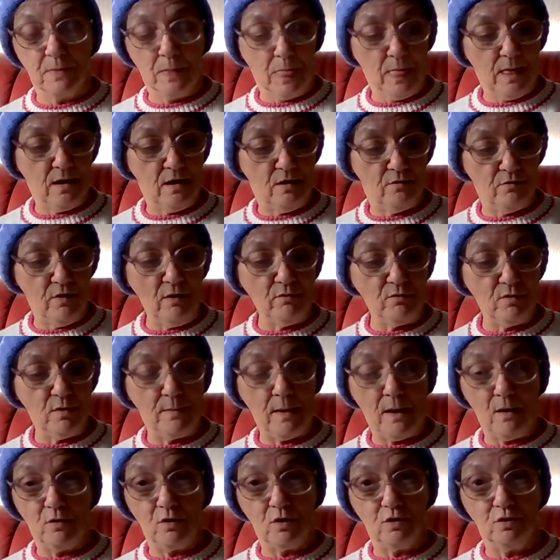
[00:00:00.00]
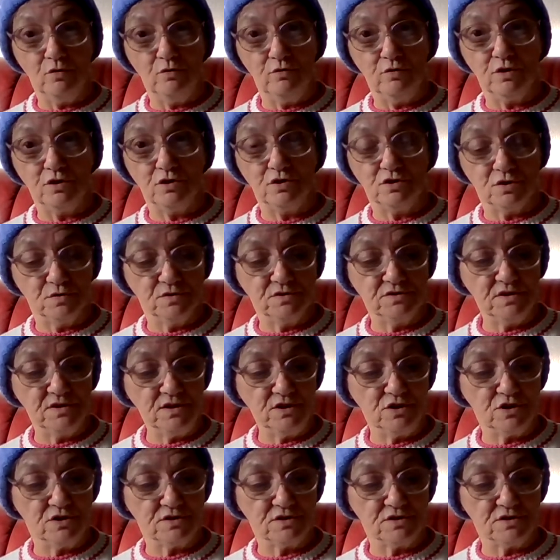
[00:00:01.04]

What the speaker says: around about 102 stitches,